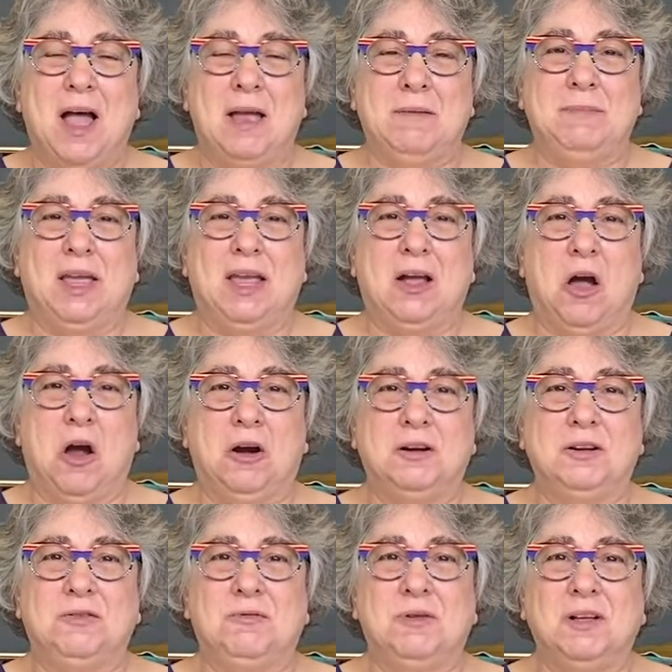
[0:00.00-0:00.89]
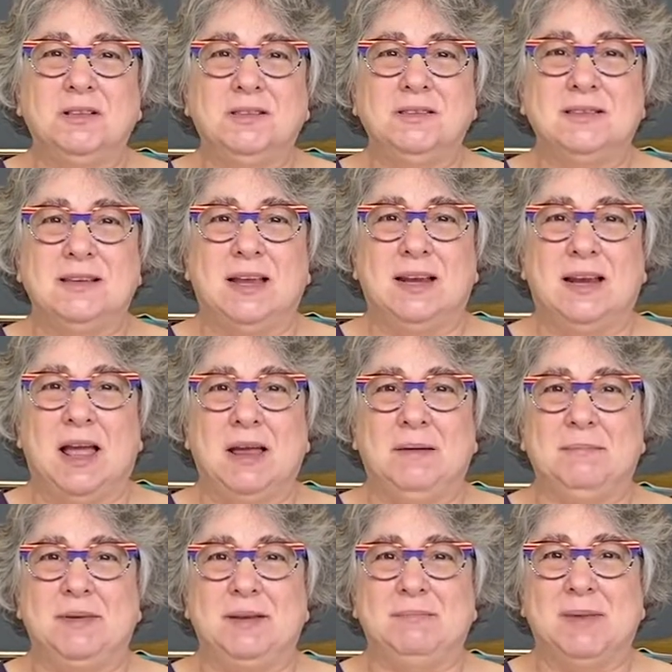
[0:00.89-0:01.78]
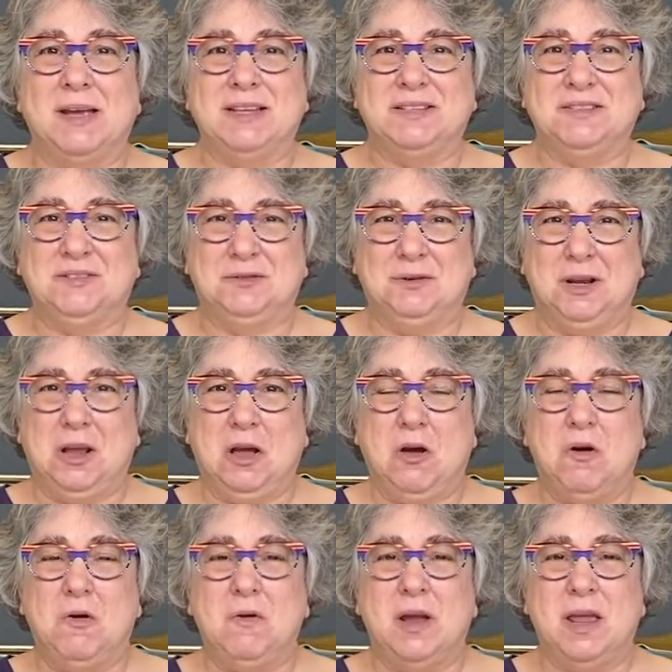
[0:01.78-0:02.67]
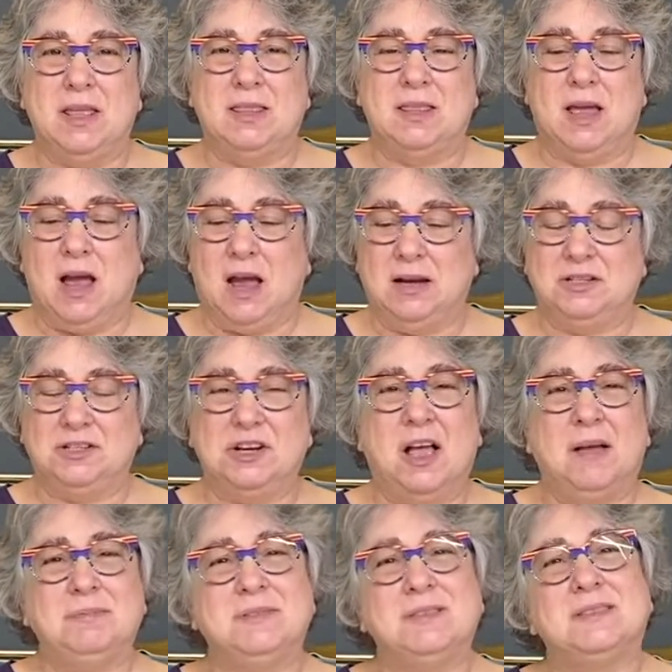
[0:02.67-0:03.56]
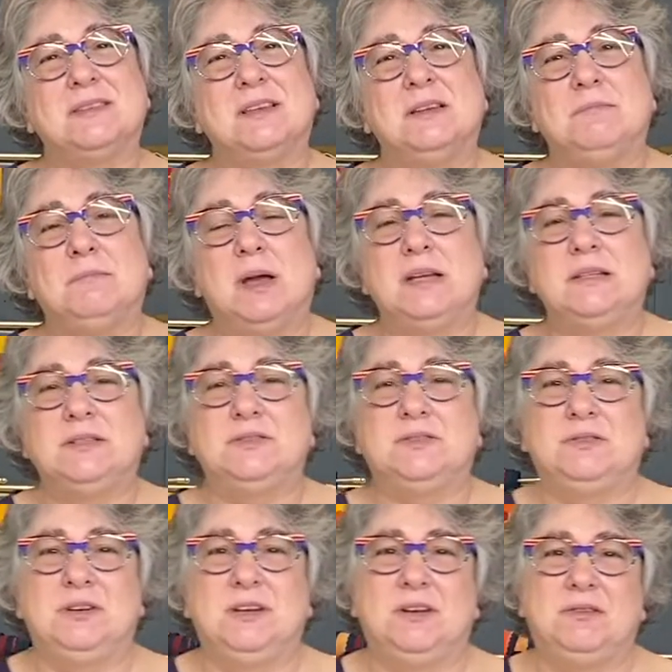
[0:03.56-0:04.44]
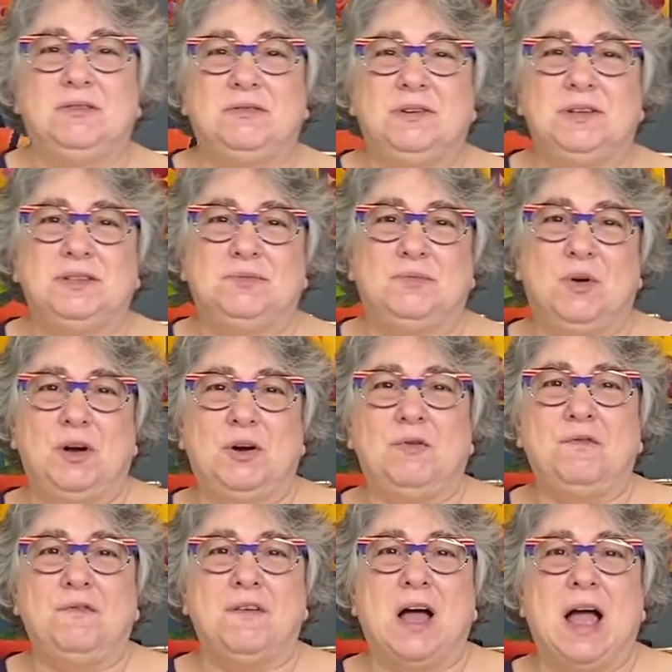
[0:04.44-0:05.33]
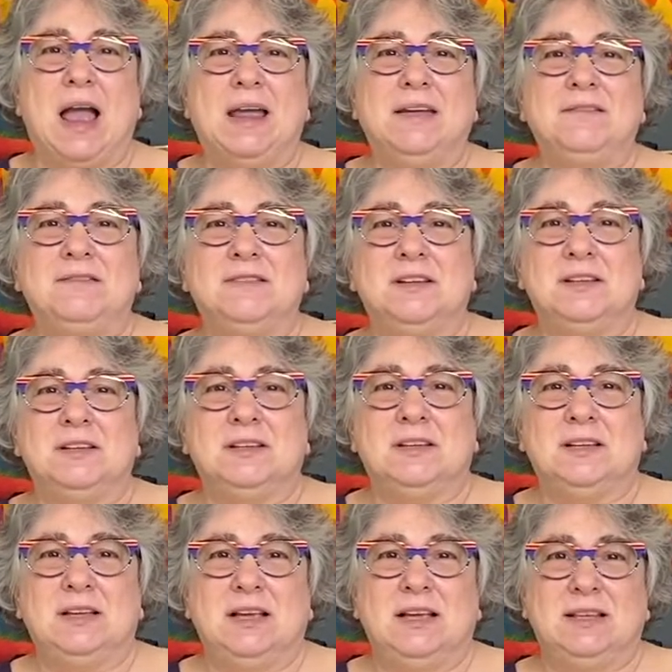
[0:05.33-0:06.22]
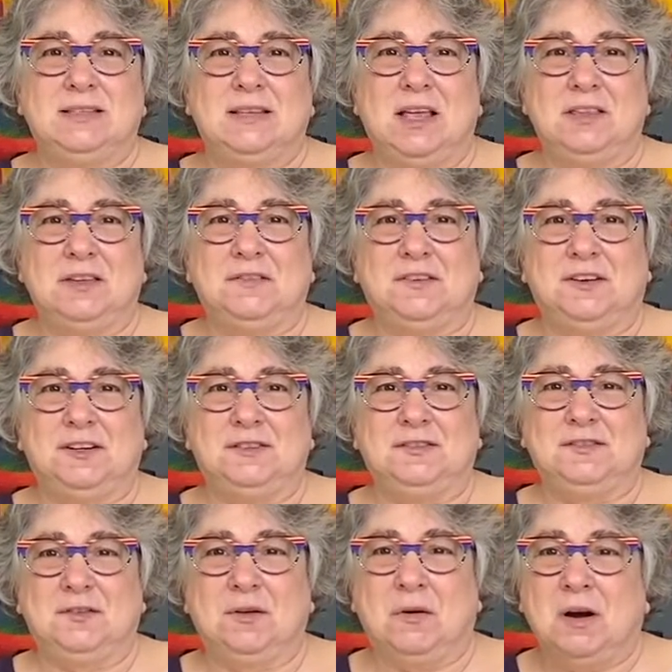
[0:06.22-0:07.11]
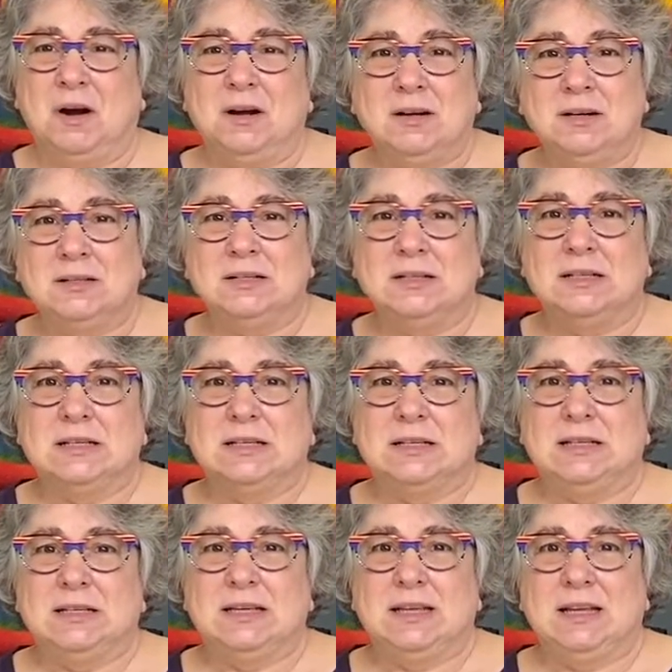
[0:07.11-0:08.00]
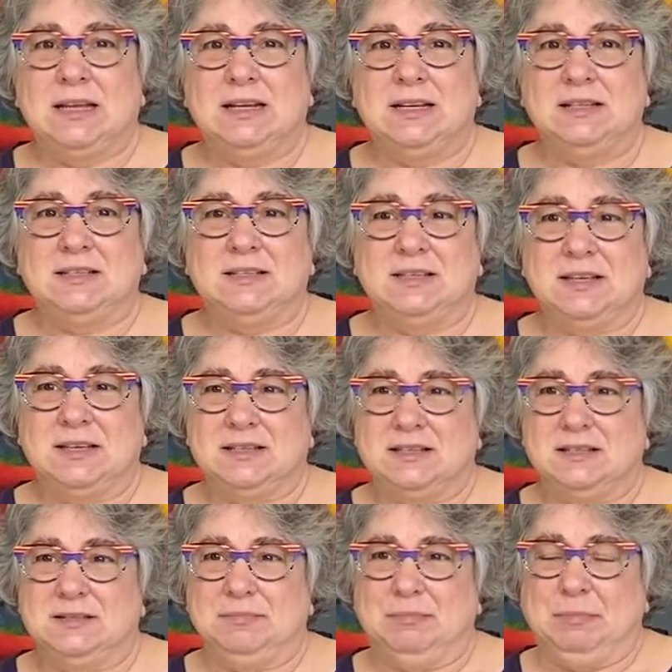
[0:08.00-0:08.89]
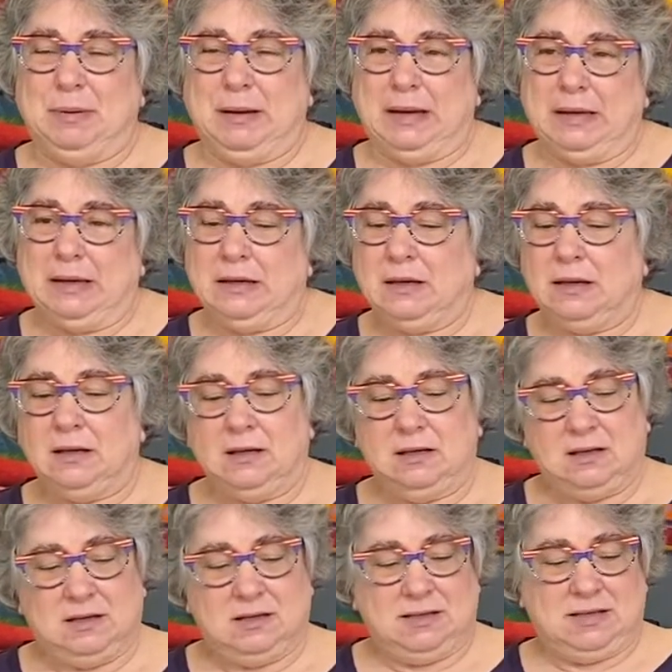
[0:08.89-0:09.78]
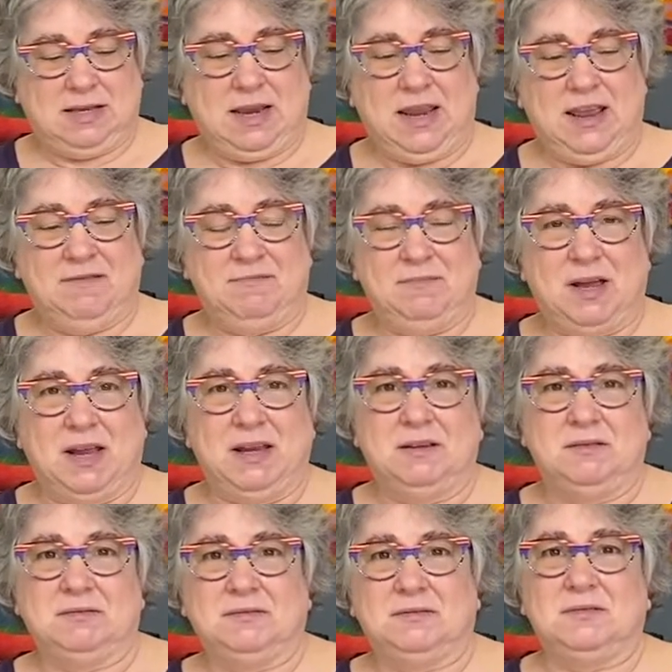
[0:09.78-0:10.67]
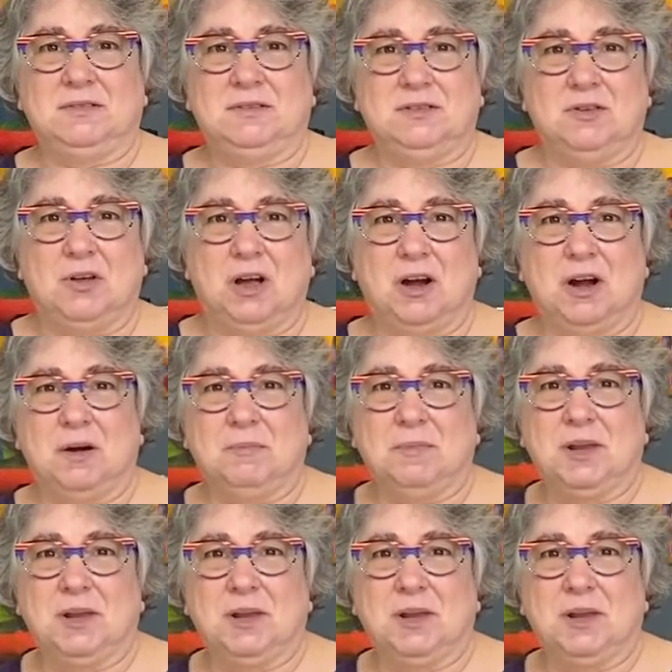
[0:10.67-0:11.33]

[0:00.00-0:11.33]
I make art quilts, and I'm in my studio at the Hot Shops, and my studio is 105. It's on the first floor, and it's big because I have my long arm